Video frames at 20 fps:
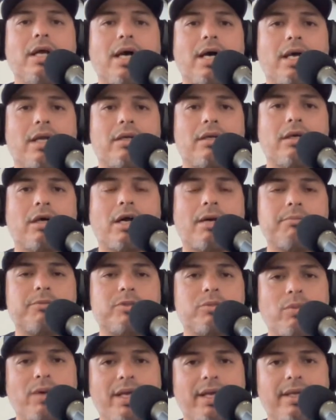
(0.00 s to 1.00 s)
out of
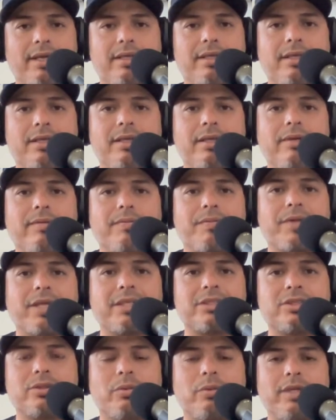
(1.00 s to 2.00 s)
harm's way.
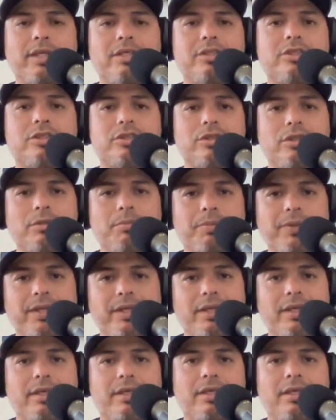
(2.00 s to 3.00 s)
That's the way it should
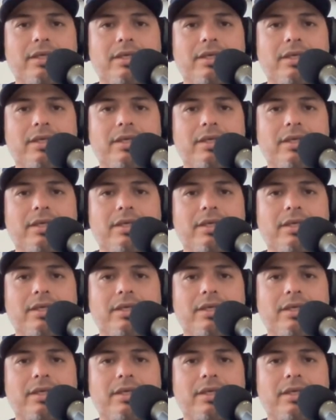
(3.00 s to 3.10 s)
be.